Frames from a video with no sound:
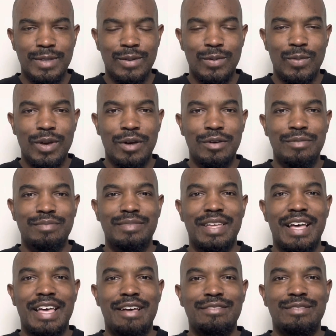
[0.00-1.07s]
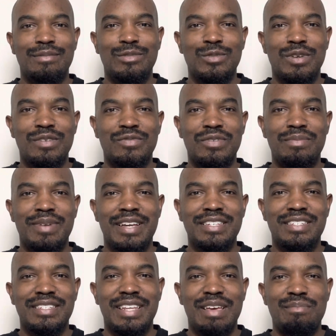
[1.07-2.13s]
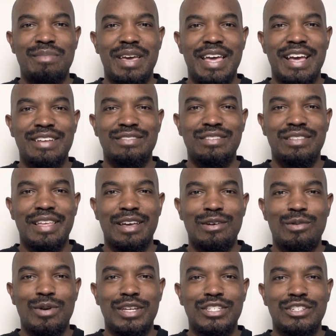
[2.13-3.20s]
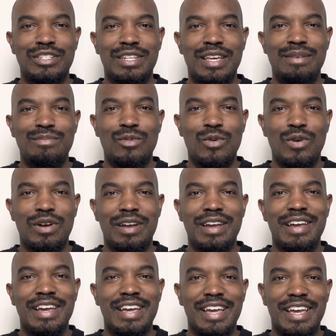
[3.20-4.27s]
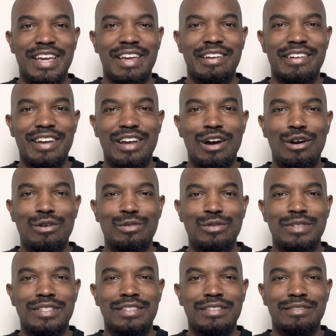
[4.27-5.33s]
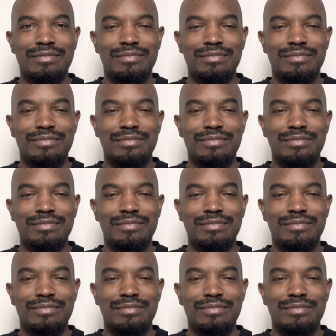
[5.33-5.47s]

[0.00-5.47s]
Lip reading: Well, I have some new information that may answer that question and more. And here it goes.